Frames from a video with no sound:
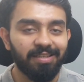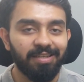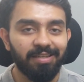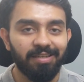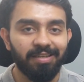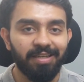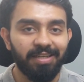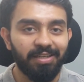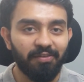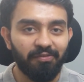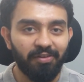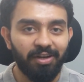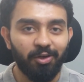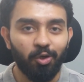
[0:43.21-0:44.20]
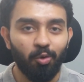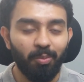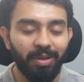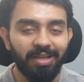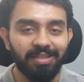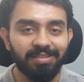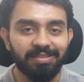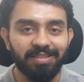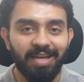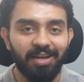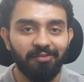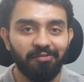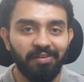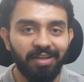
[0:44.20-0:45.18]
in different domains
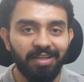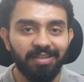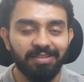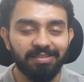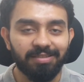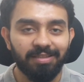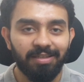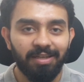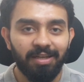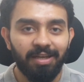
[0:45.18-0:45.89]
and fields,